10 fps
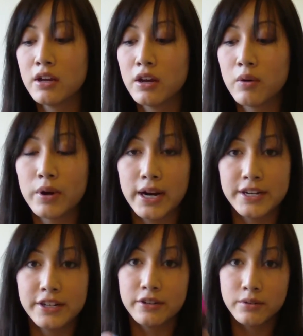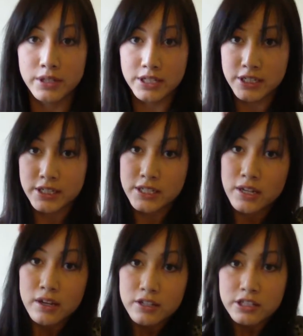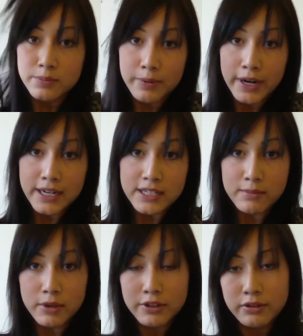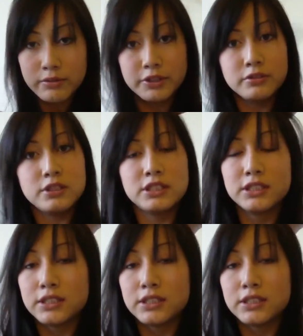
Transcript: What I do is just spray some on the roots